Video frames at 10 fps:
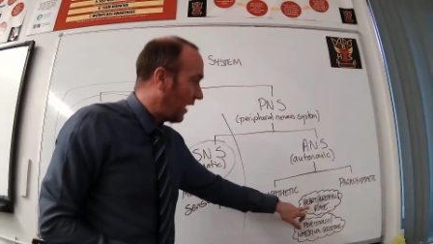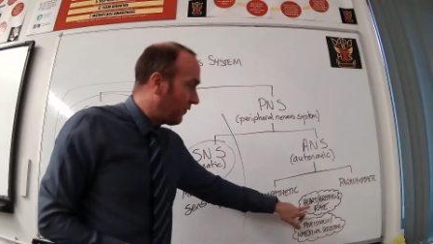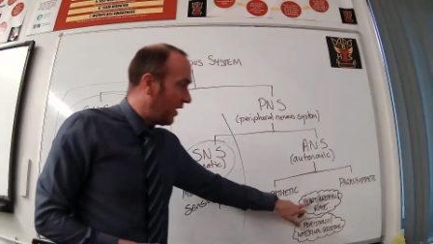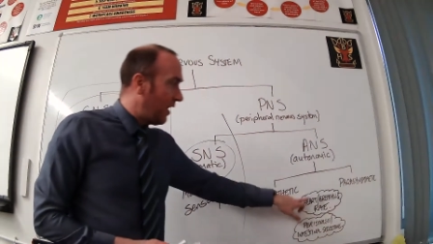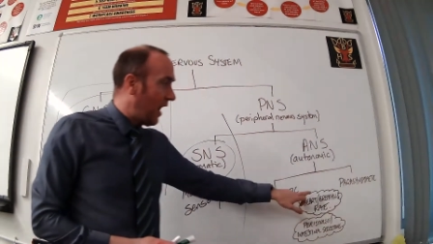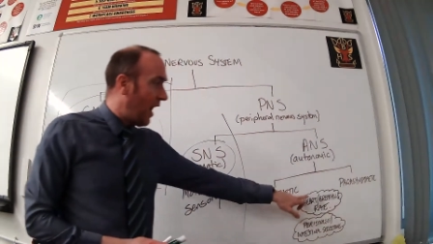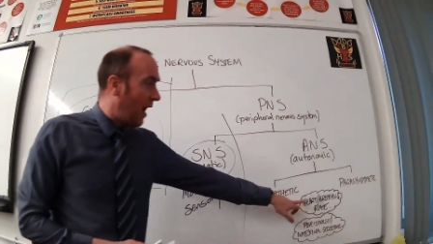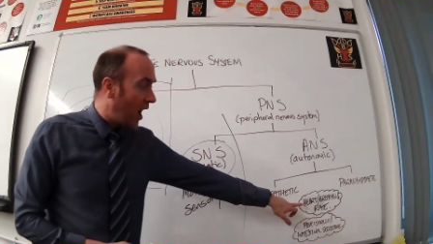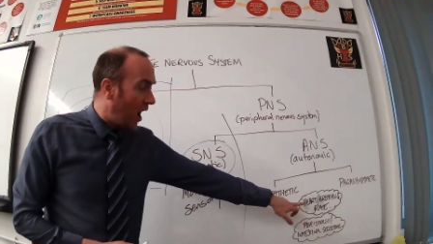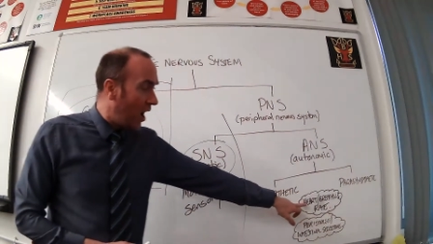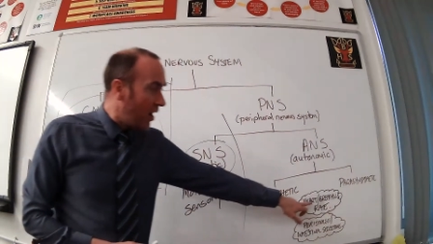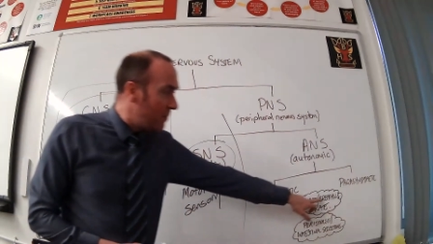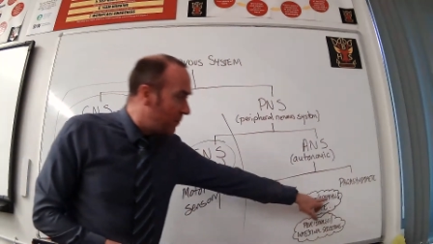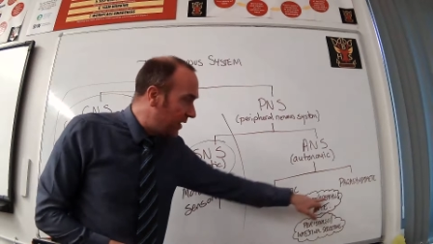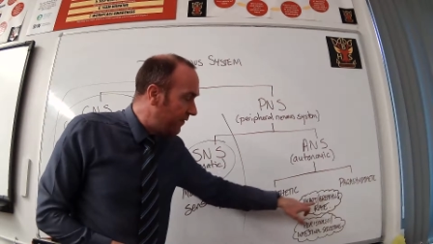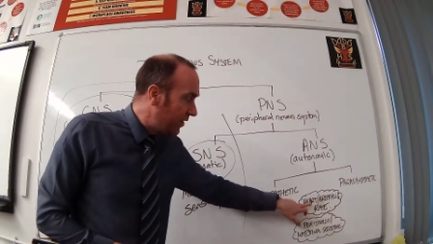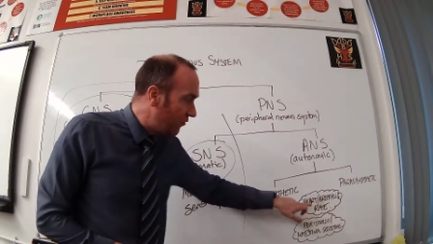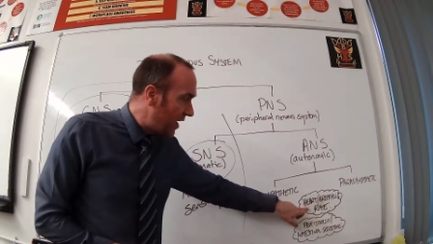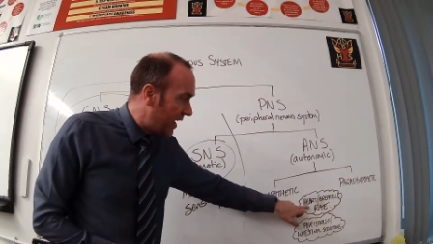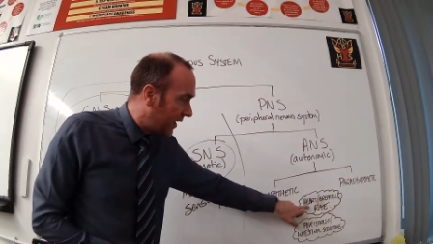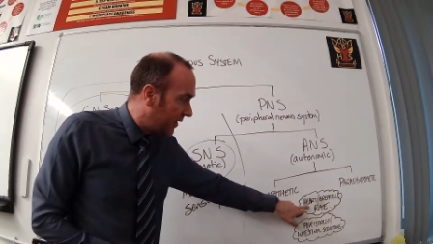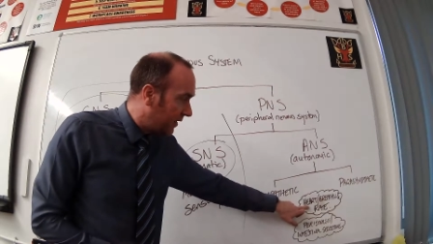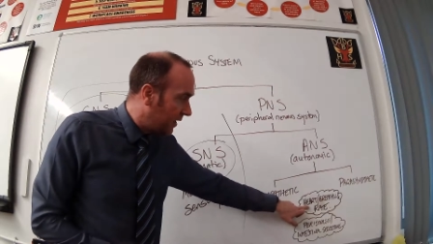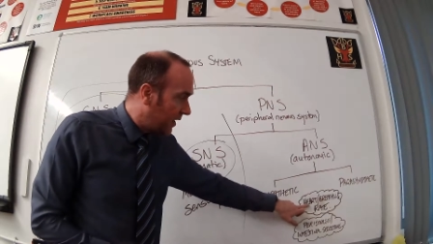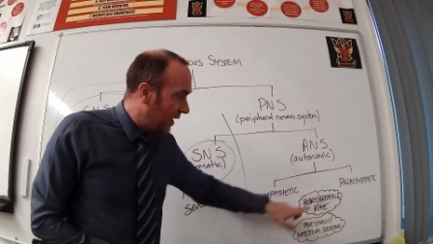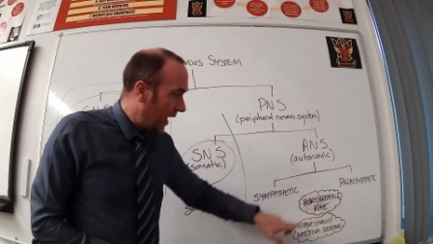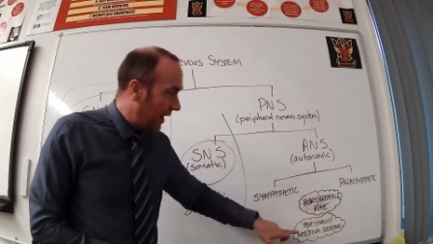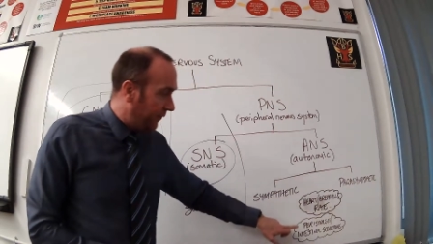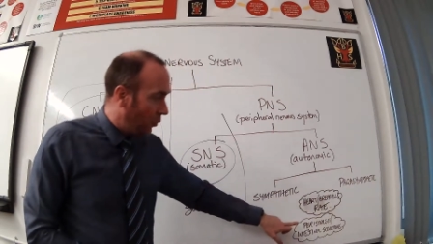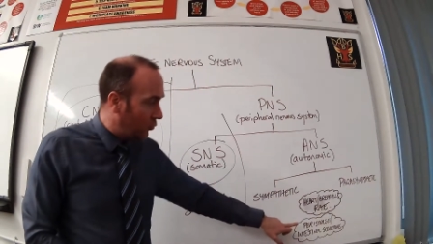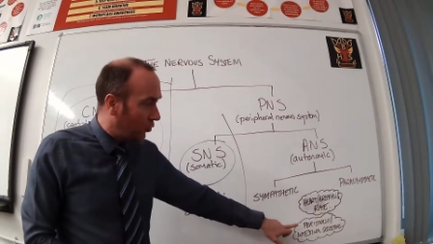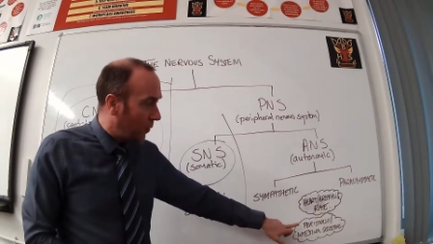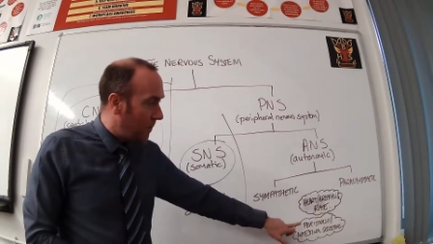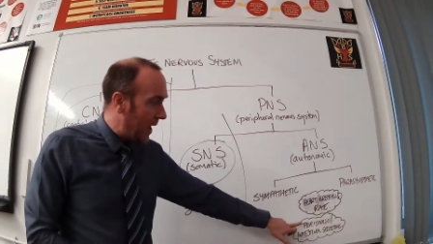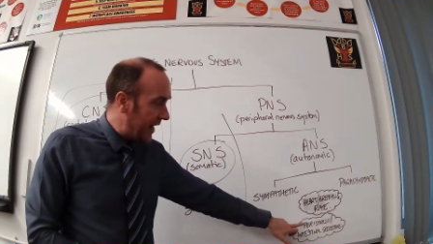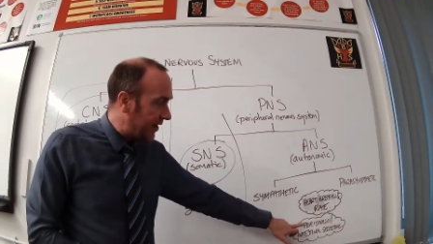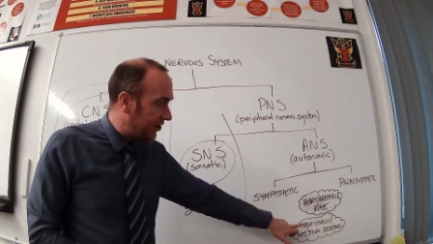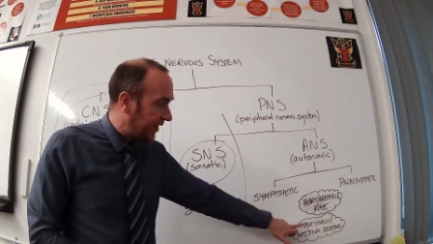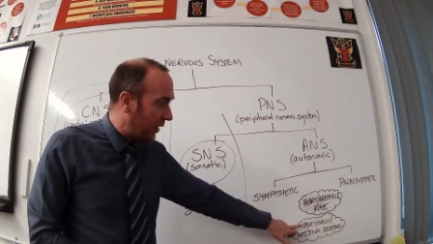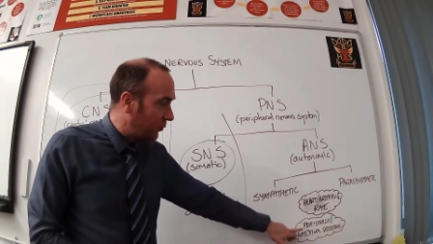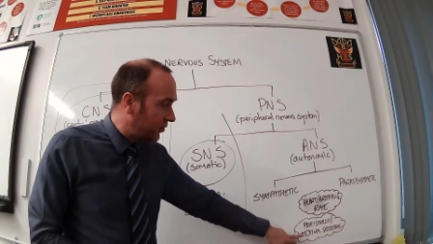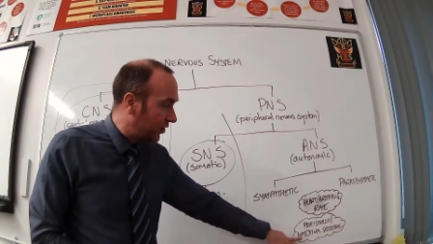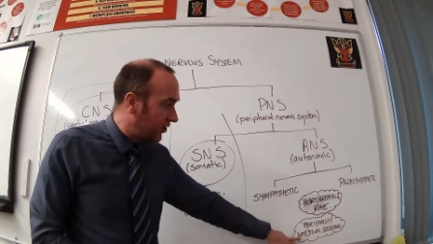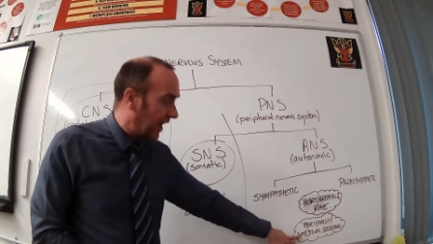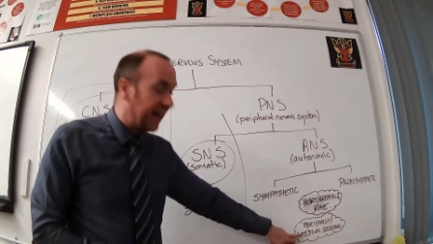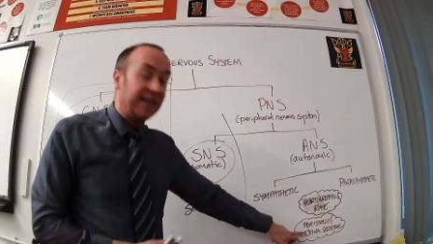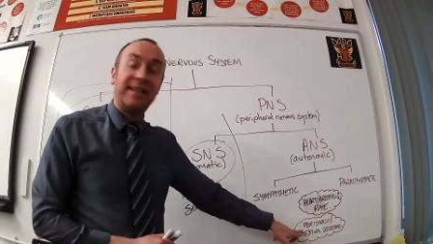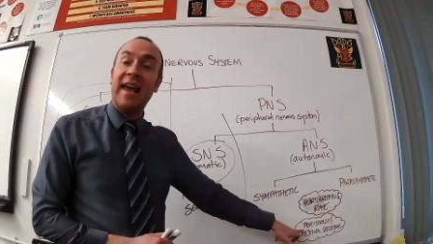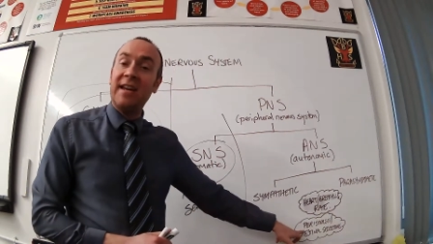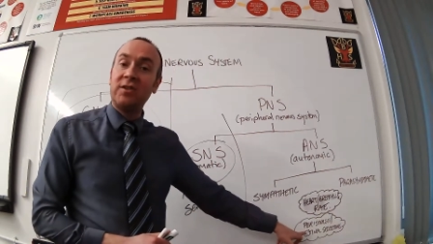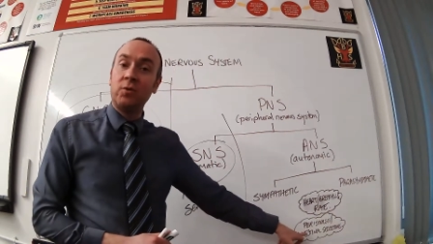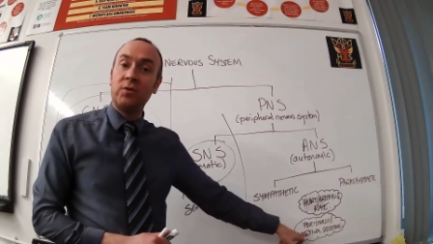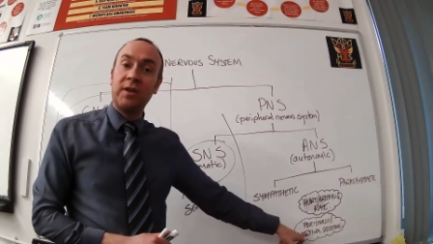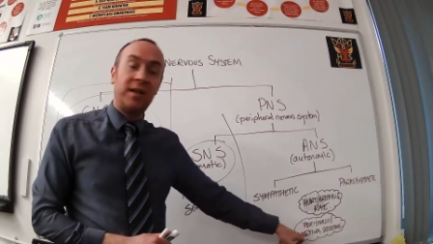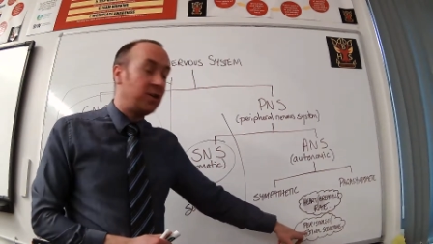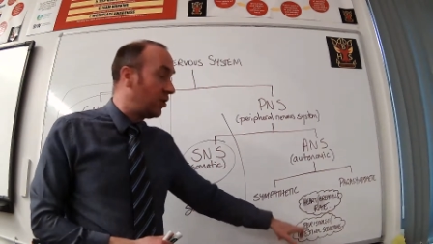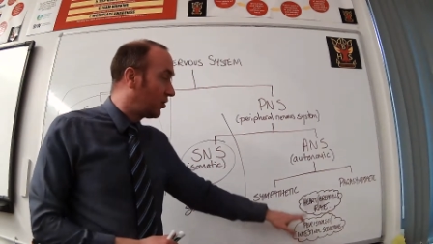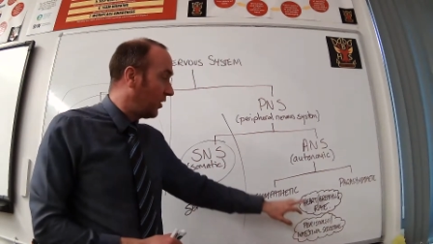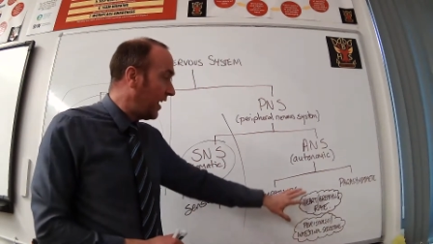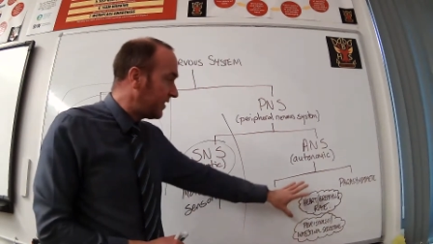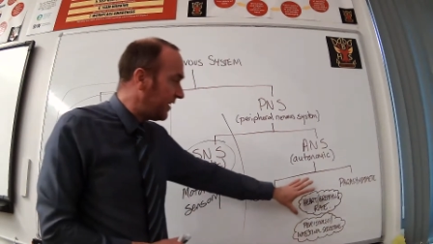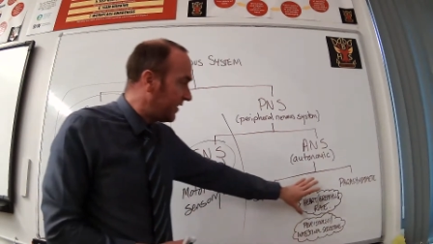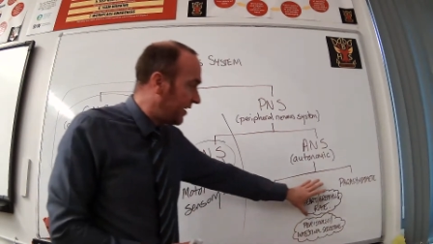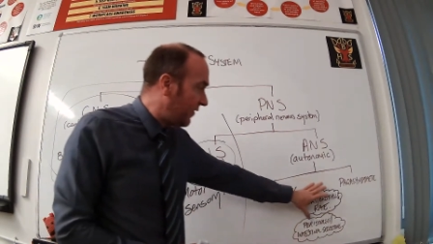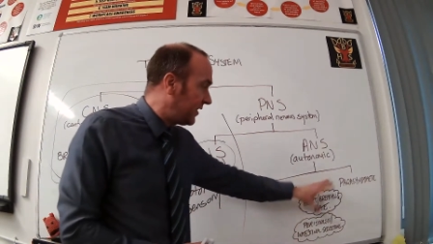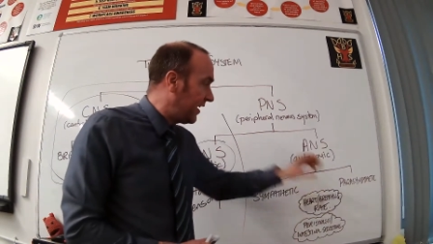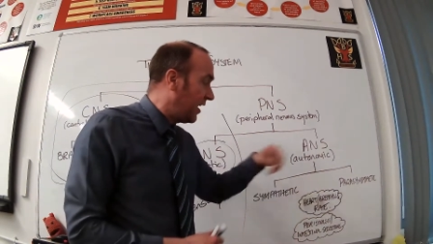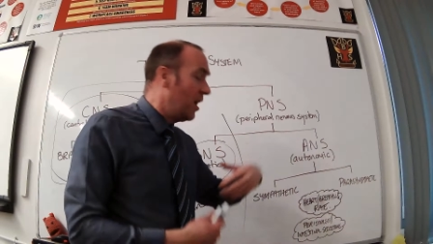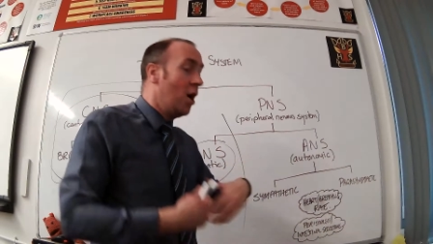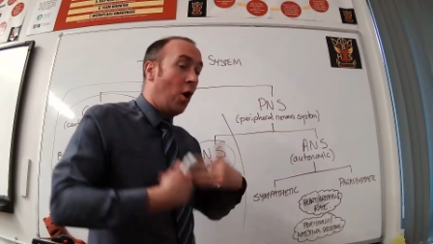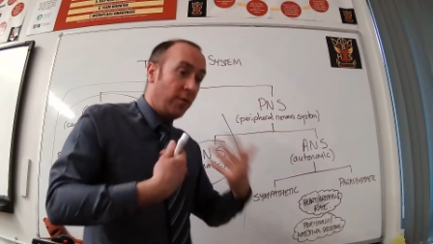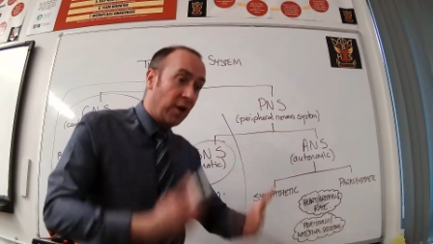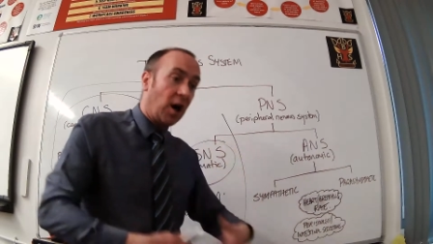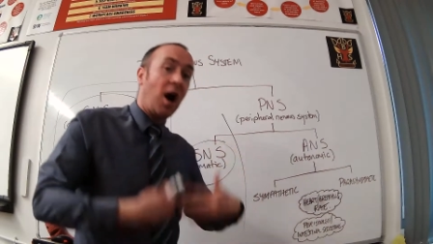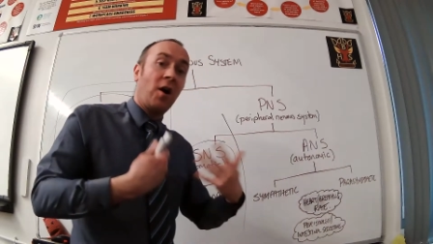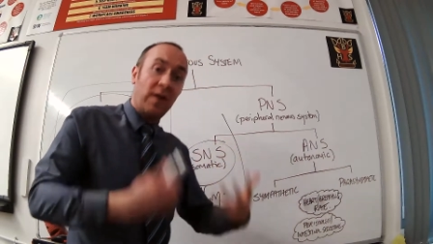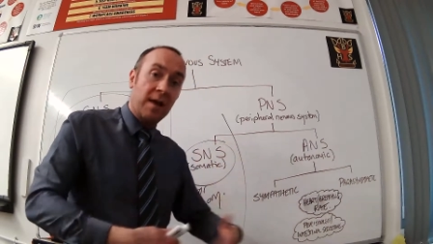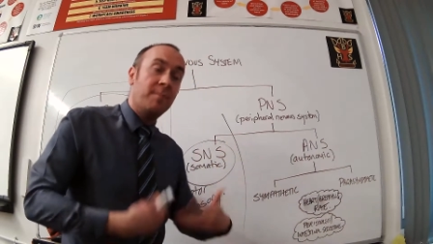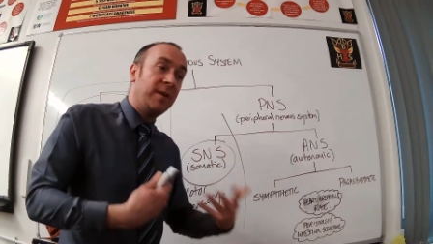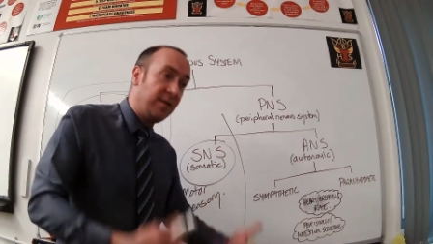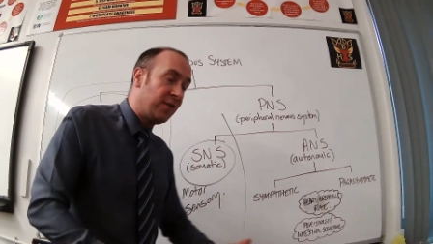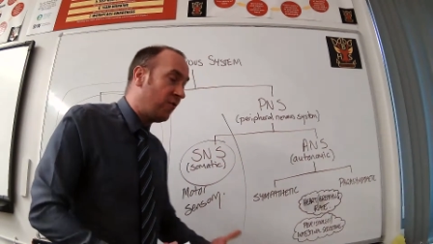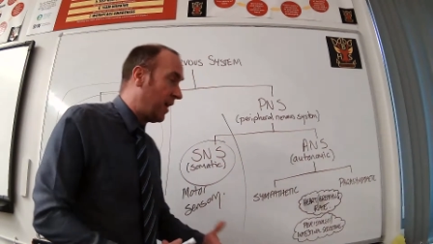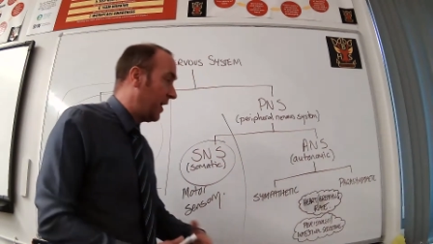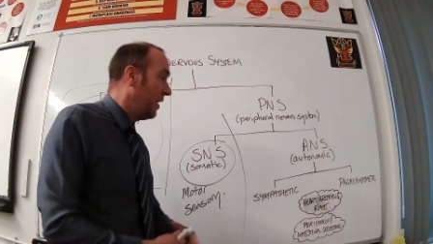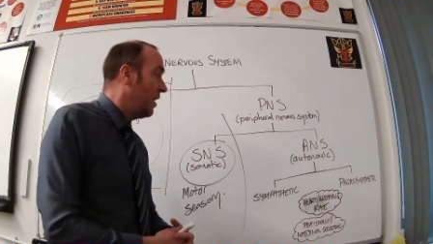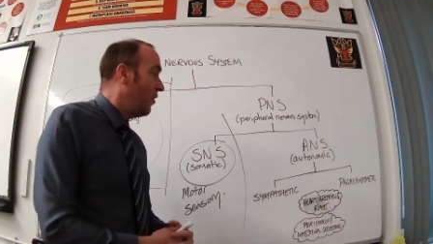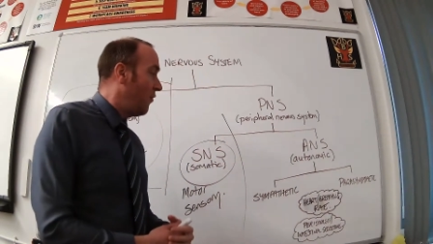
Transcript: got a heart and breathing rate, and I've also got peristalsis and intestinal secretion. So that's the activity of your heart rate and breathing rate.